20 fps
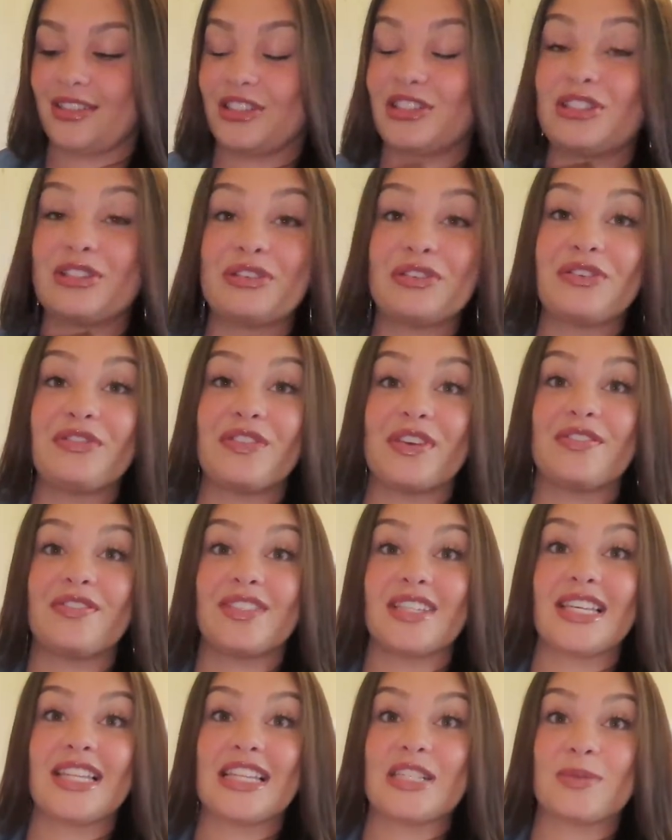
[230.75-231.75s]

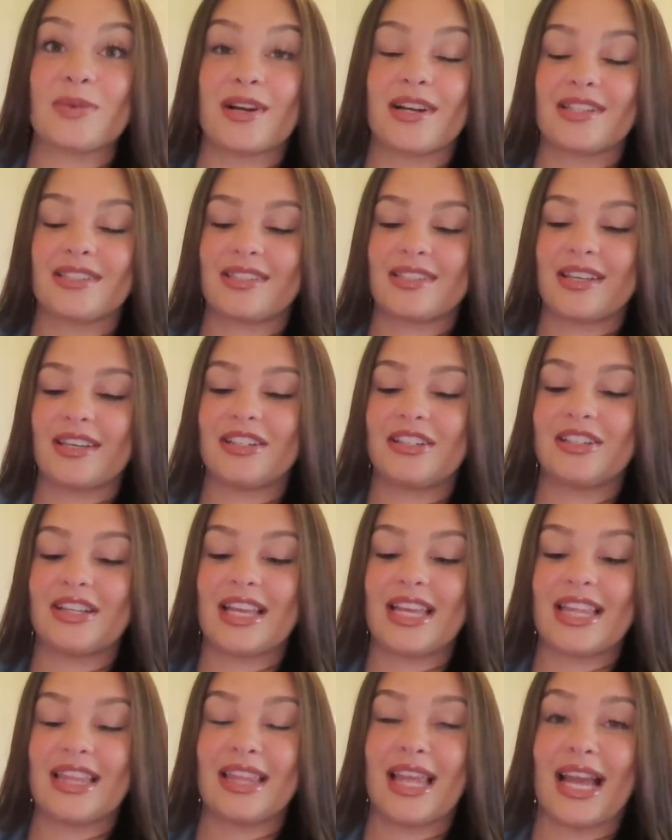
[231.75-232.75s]
$2.50, these were on sale.
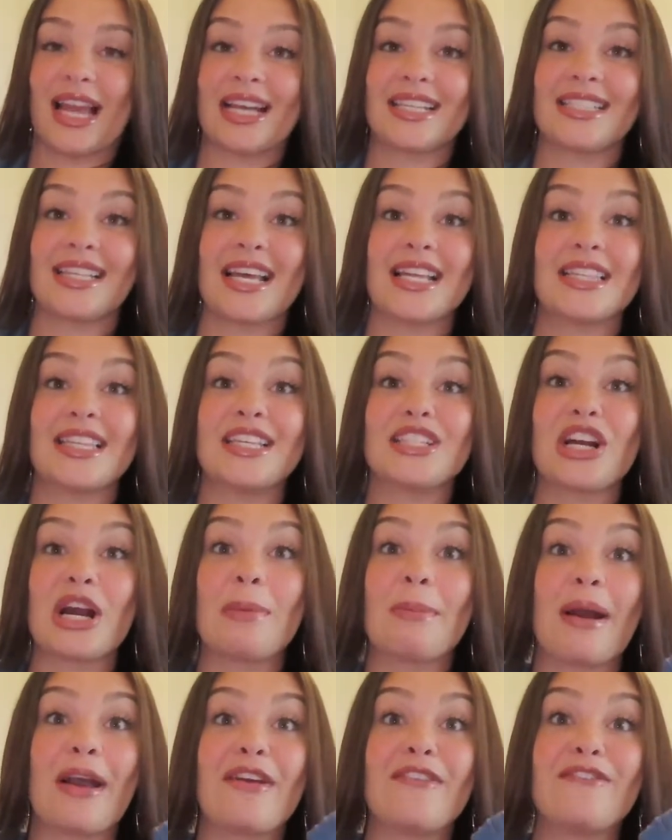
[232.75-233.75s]
And like I said, these
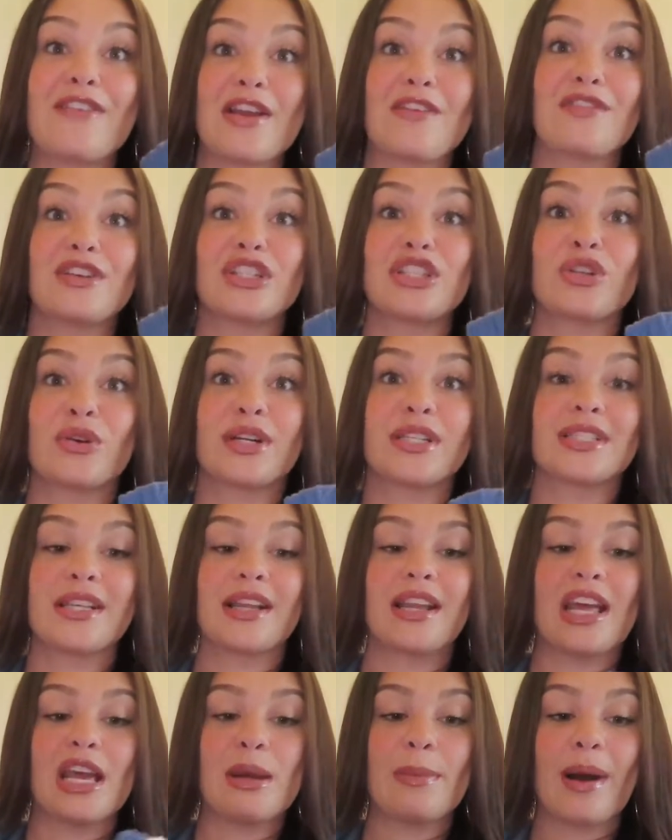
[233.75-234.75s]
are my favorite shorts
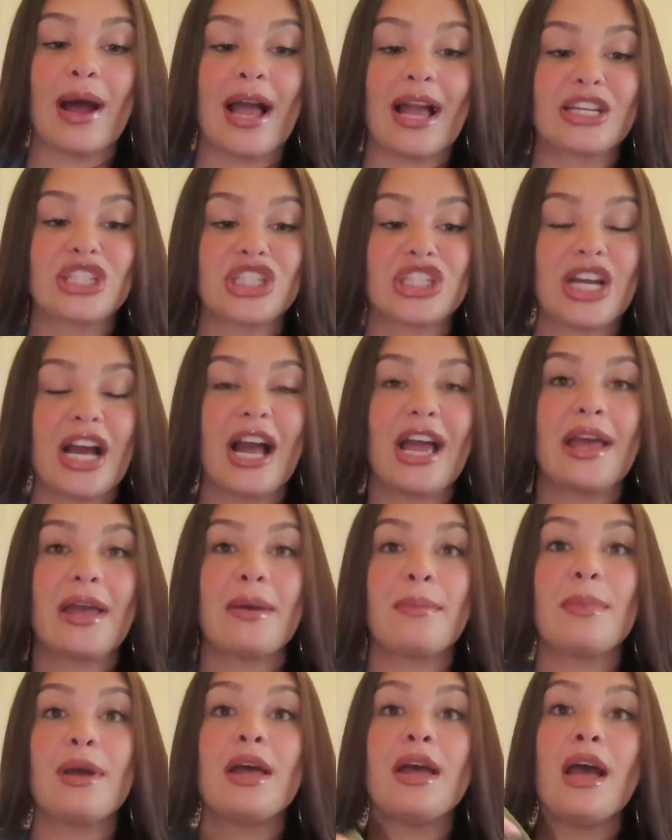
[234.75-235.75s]
on him. I actually got
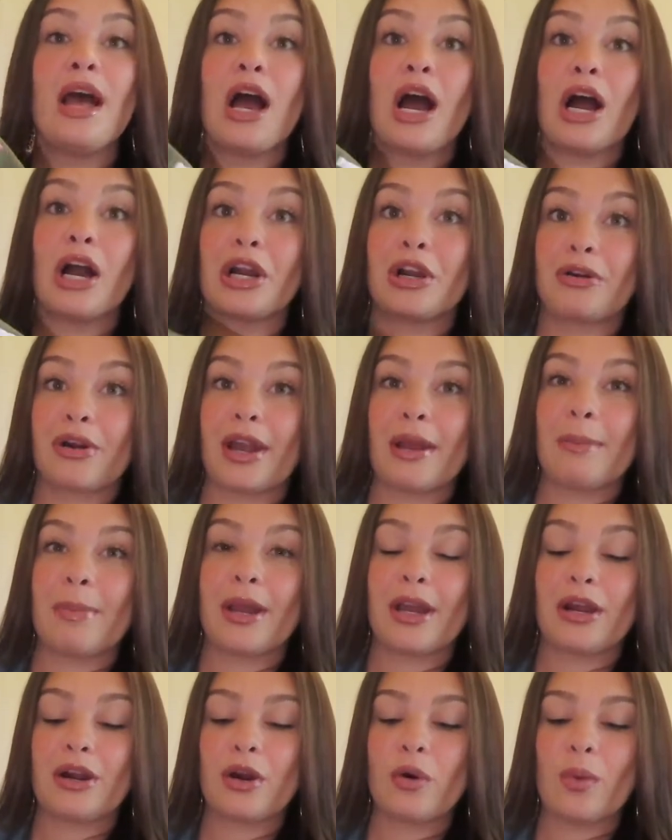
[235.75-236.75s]
him a gray
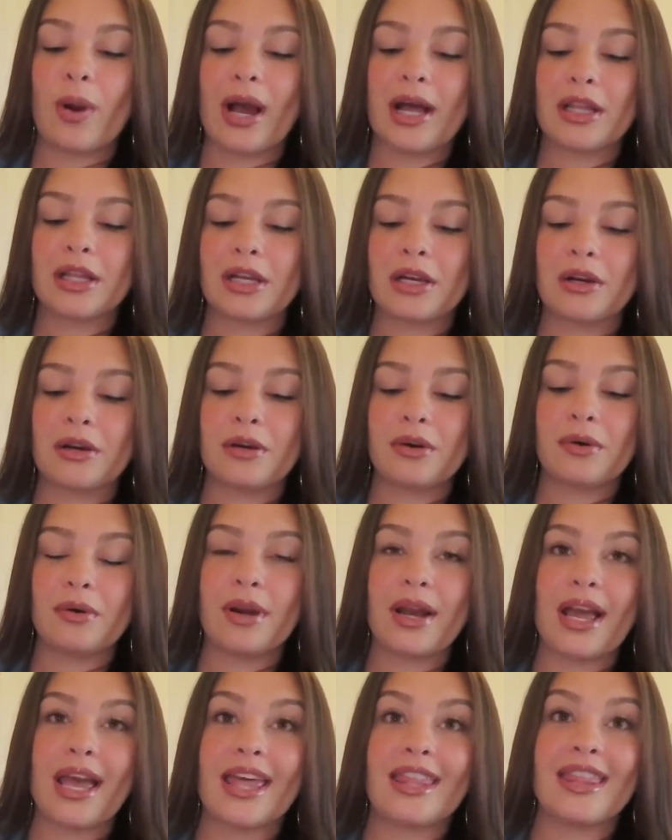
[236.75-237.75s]
pair a while
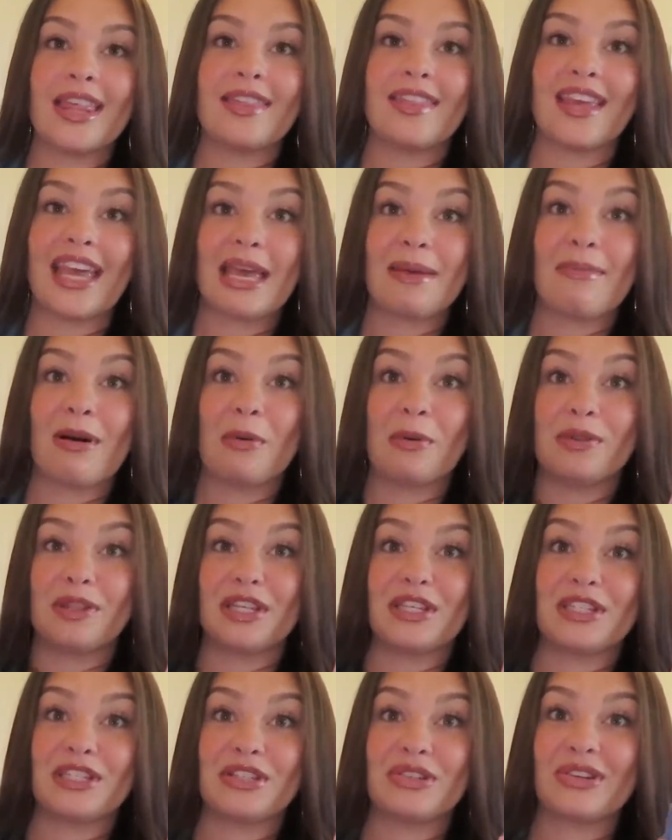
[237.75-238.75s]
ago and then they came out with
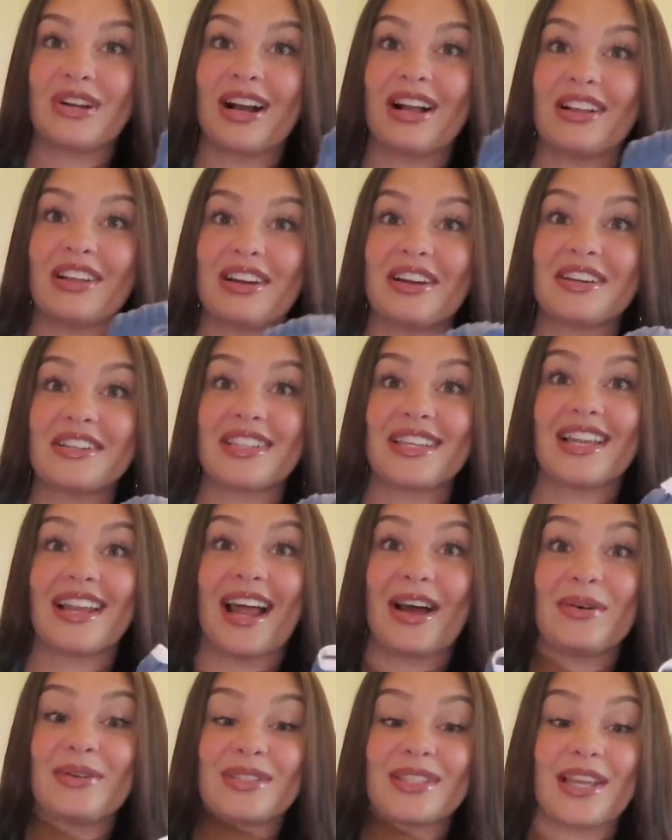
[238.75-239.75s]
these two colors and
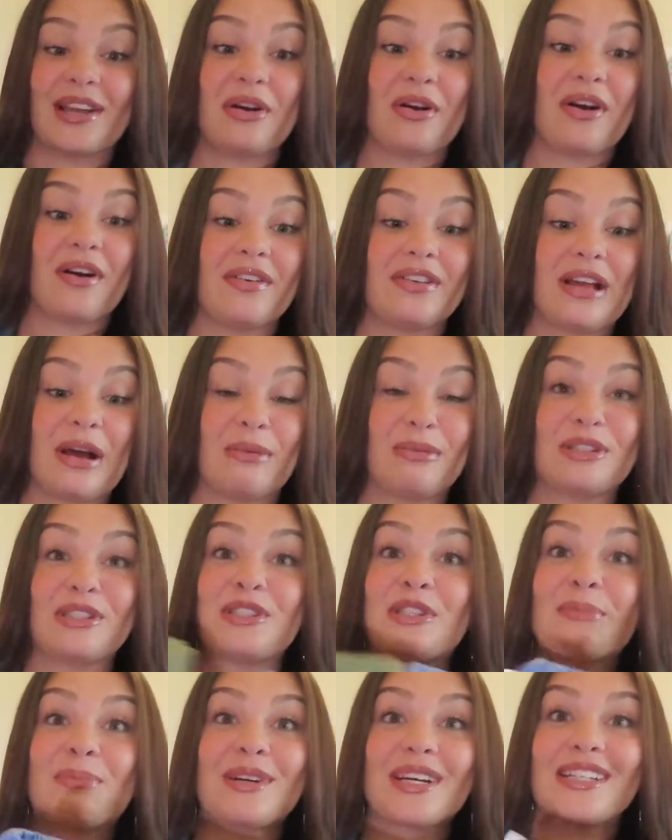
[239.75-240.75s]
I was like, I was
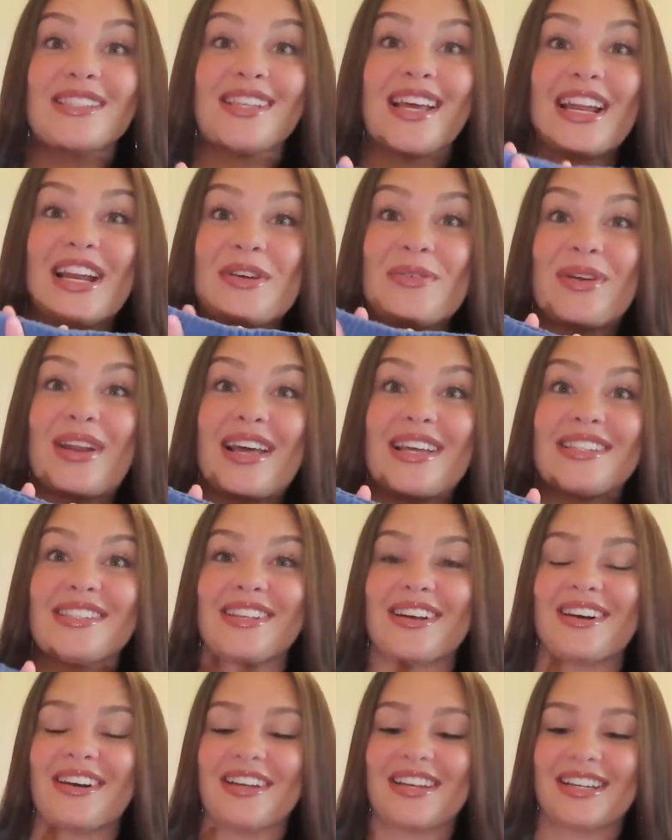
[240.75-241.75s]
super excited when I
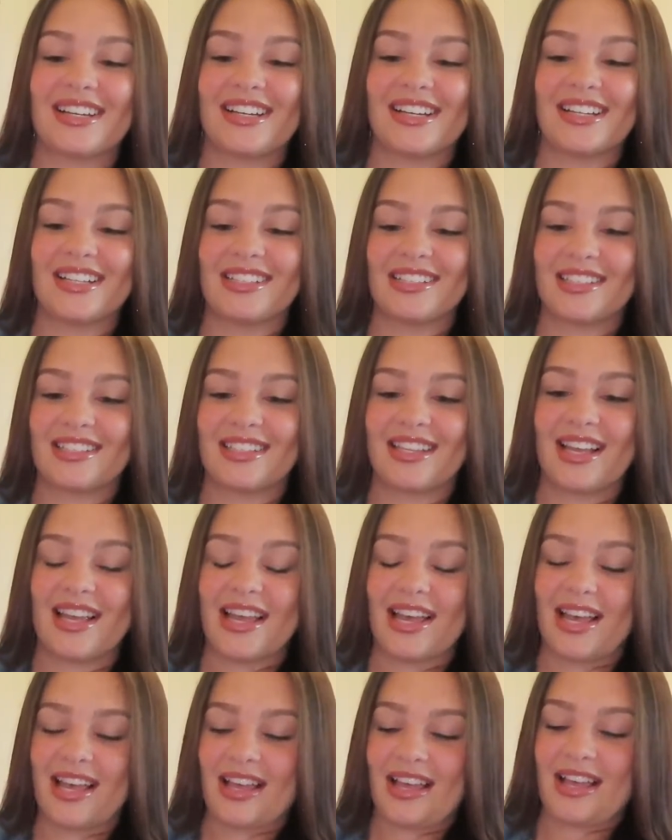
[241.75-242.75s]
saw it because
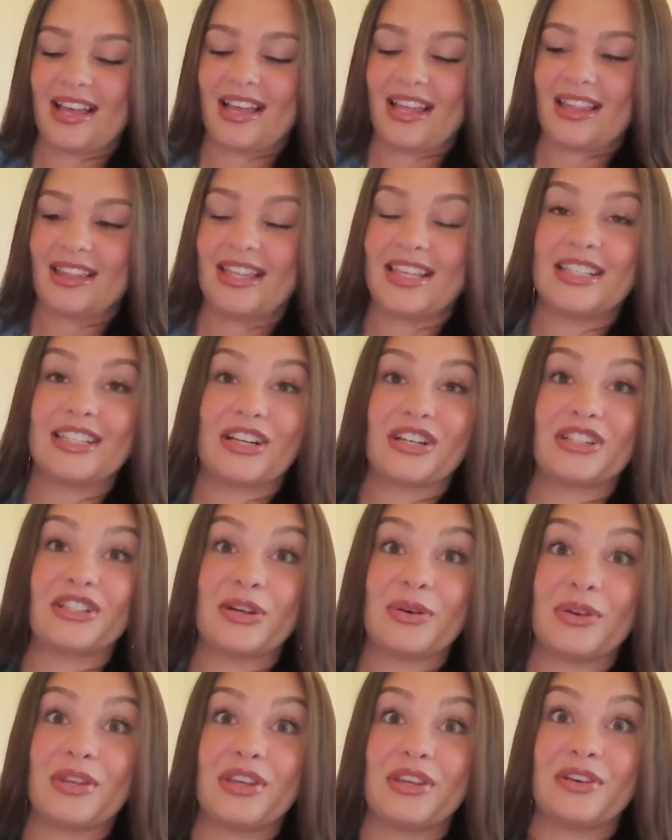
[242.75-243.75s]
these are
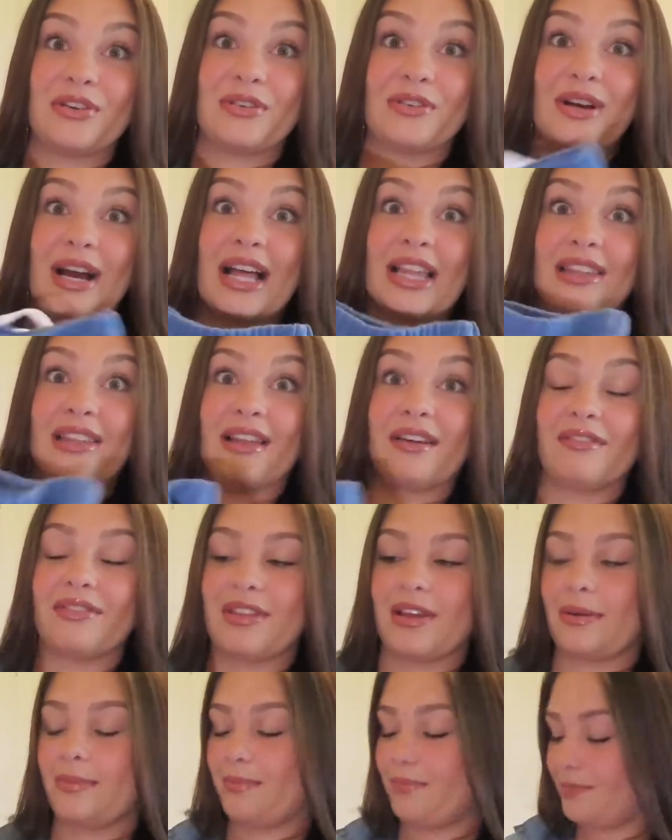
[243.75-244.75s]
so cute. I love
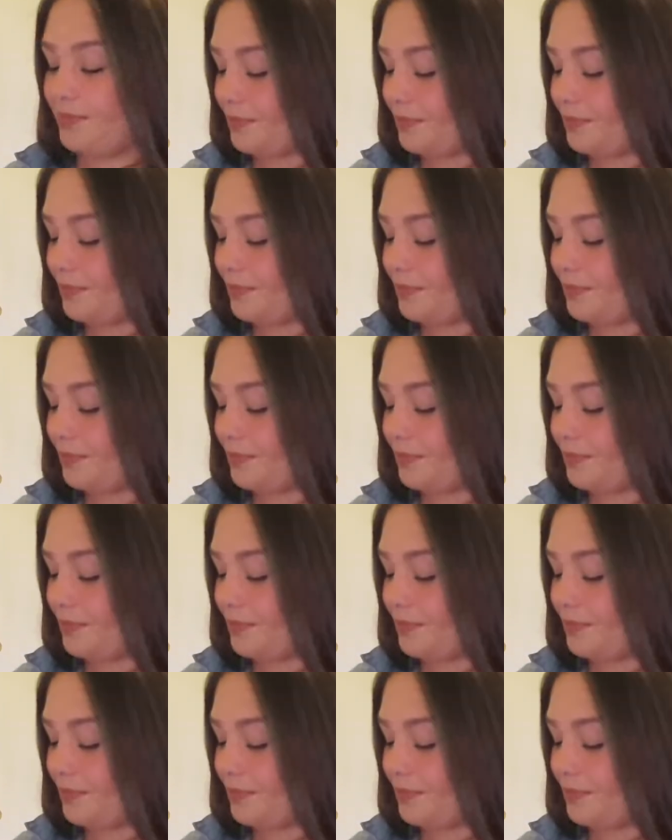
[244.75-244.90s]
them.